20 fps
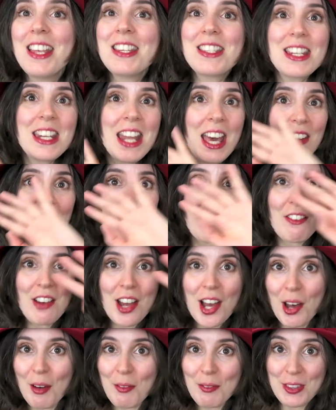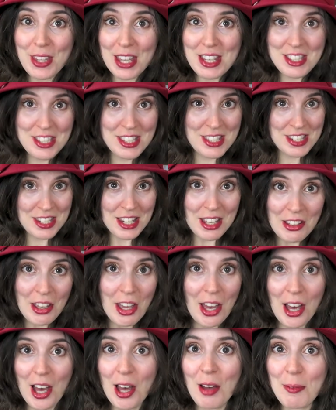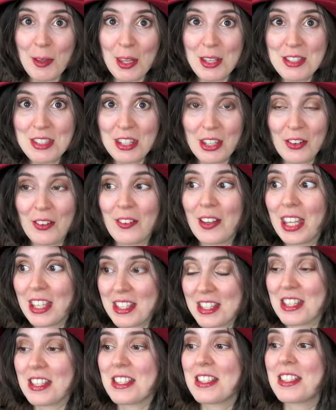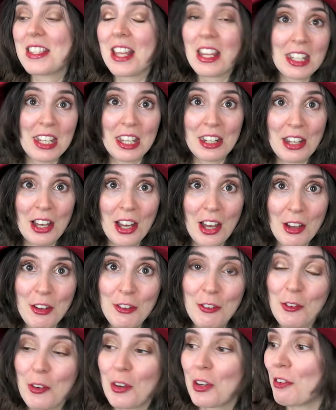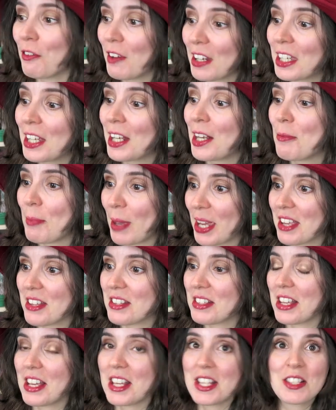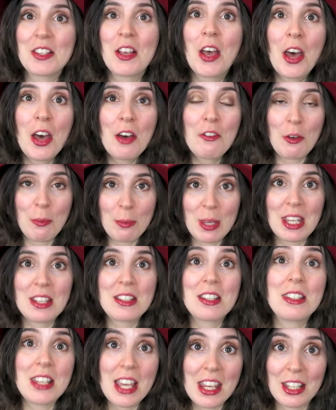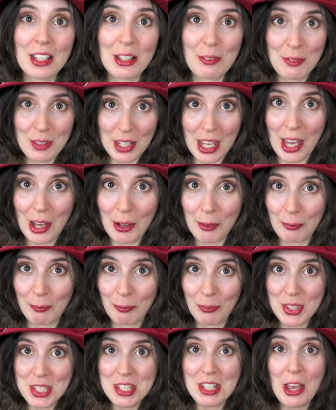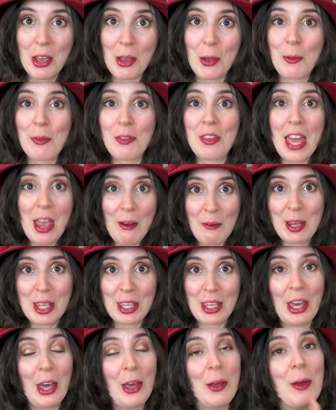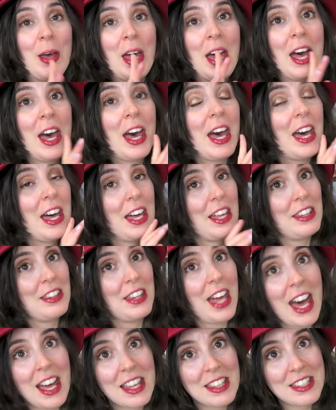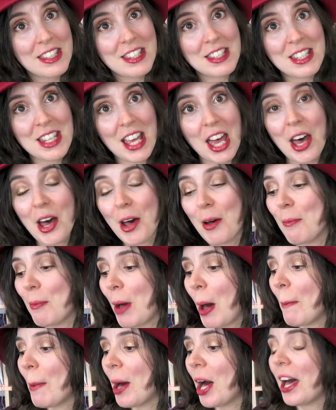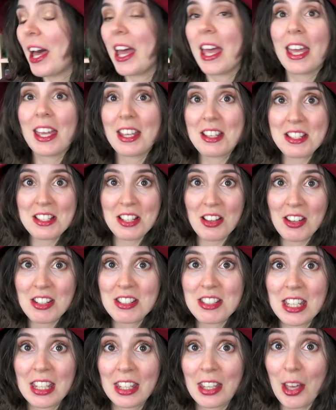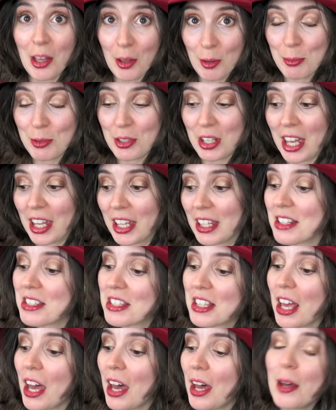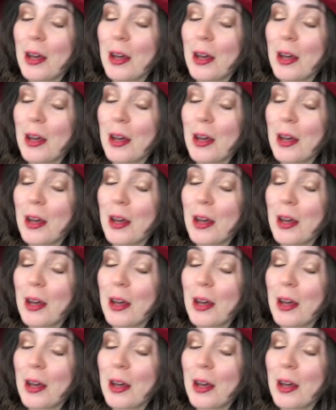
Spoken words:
So now they're up, they're stuck up until it is sunny enough on a regular basis for me to take them down. So there we go. That's my exciting update.